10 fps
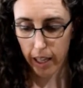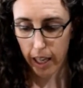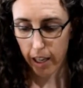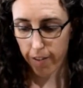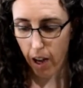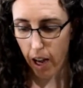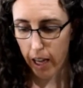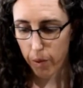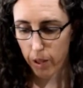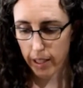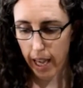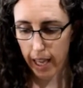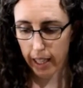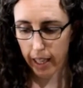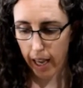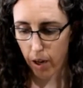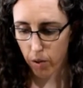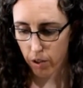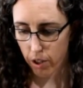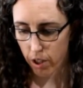If I was heading
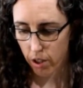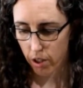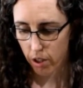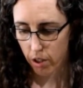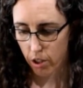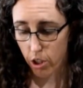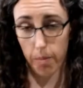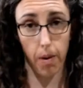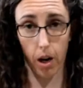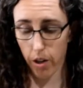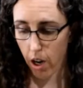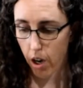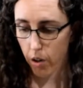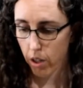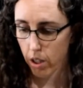out tomorrow,